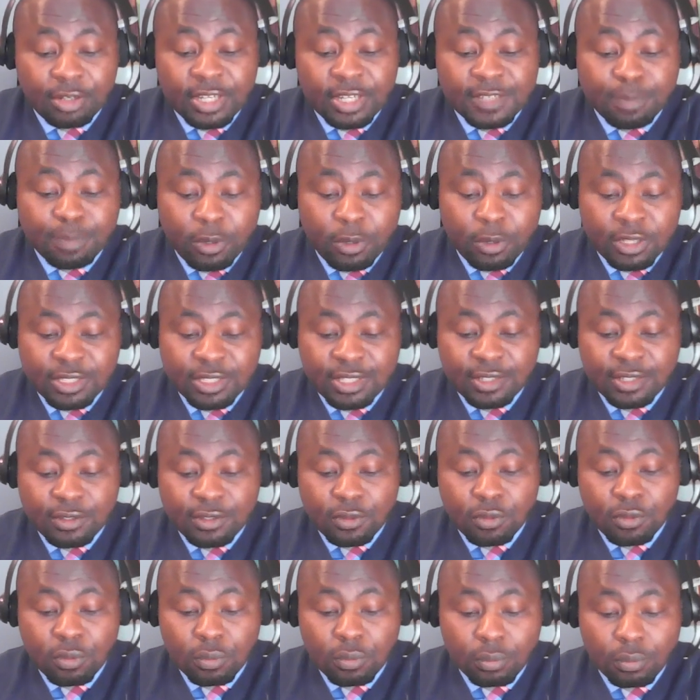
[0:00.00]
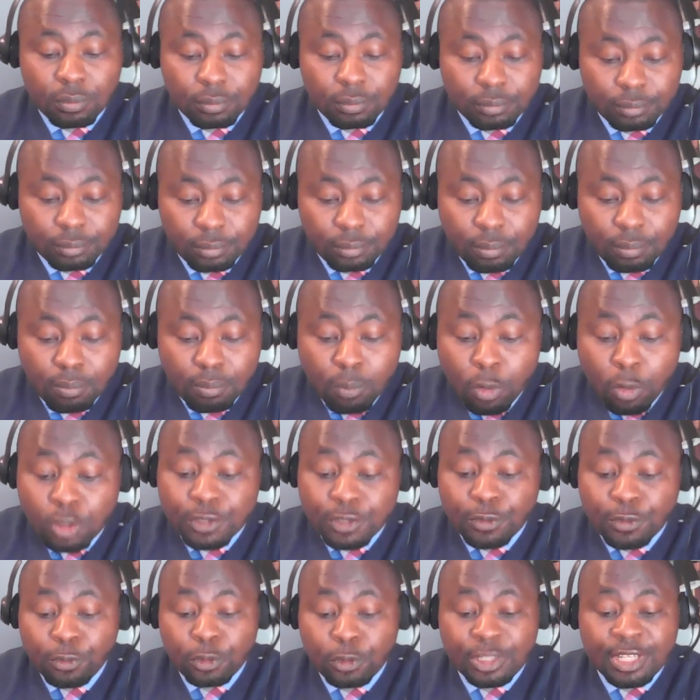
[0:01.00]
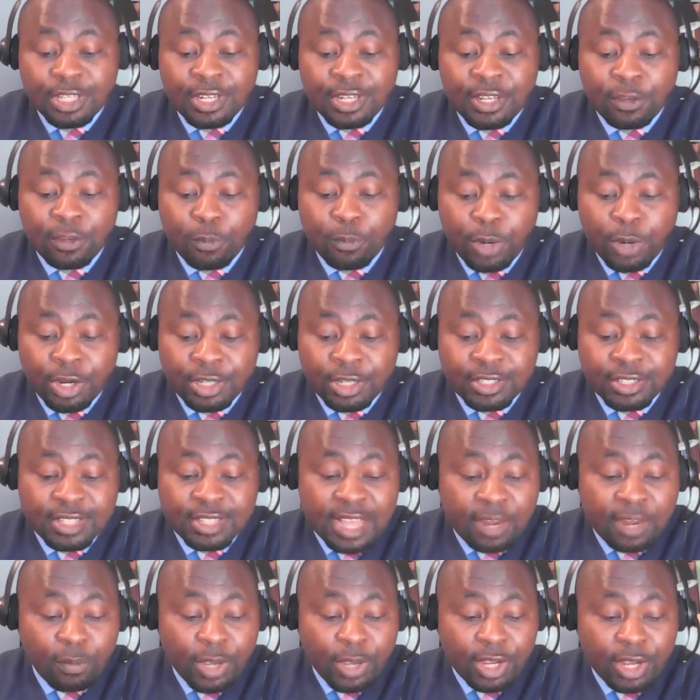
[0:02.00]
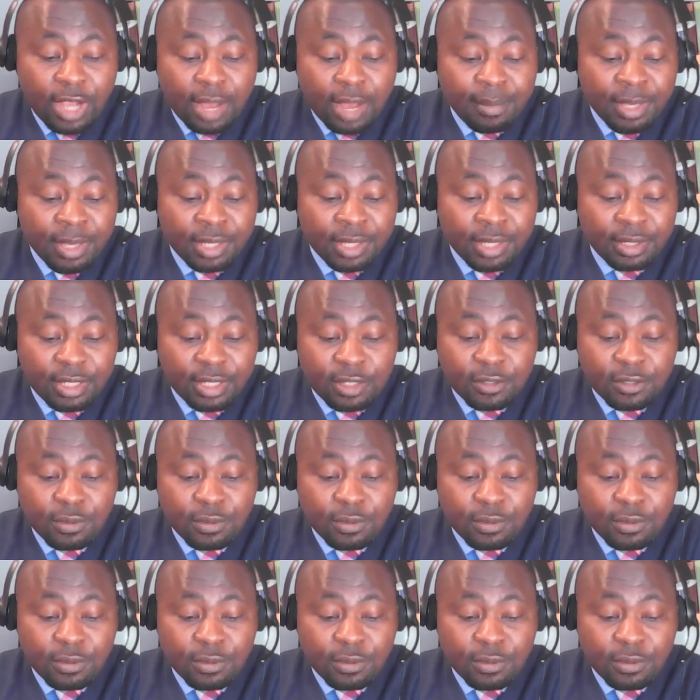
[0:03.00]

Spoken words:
responses to most routine inquiries that were coming